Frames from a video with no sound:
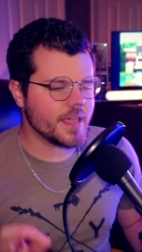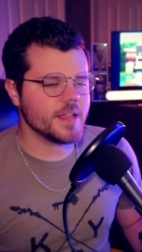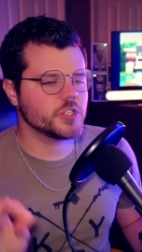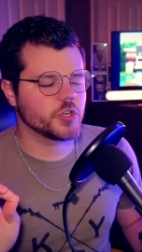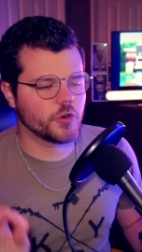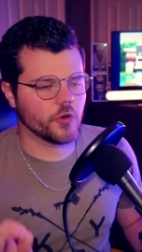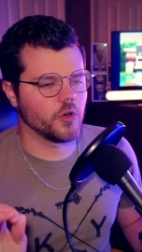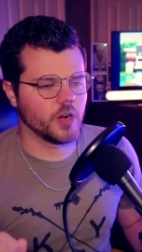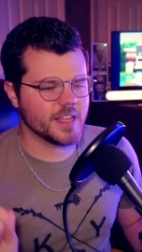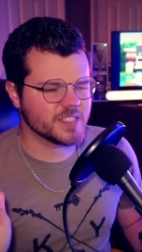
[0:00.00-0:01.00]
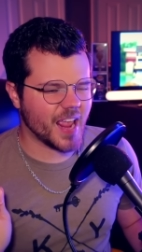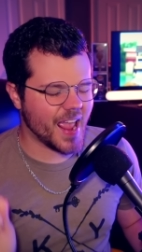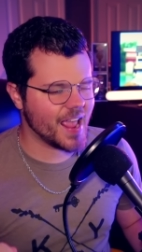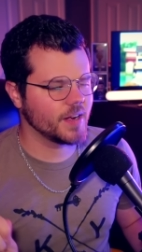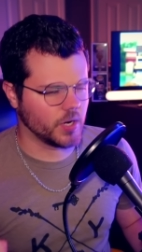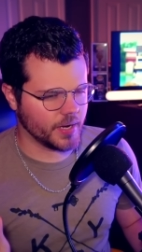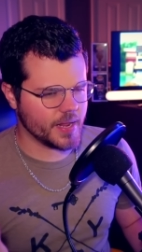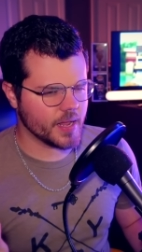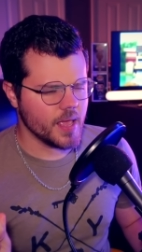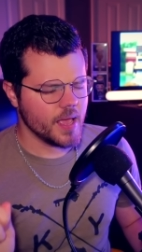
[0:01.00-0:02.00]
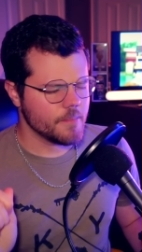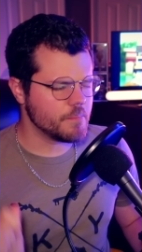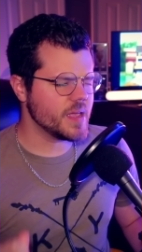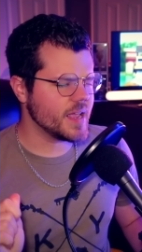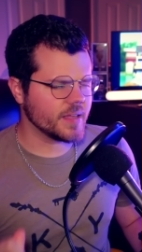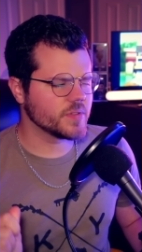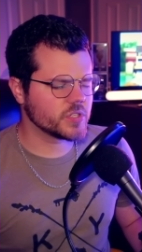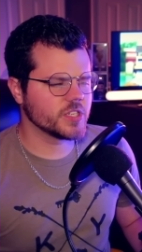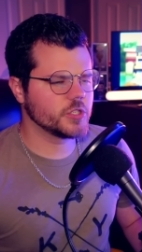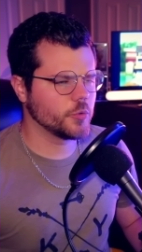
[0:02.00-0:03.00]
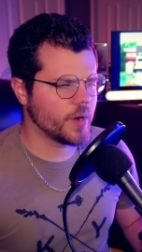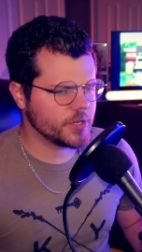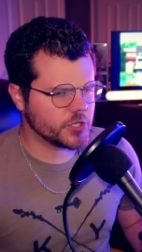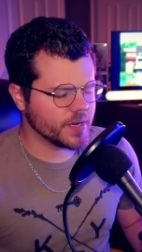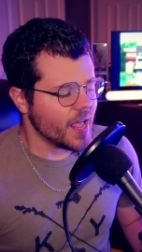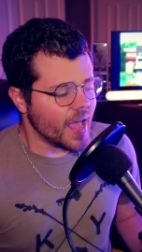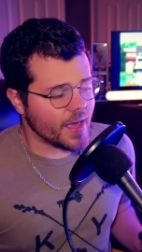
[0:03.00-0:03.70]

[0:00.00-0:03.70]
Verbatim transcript: each girl is handling being in this situation.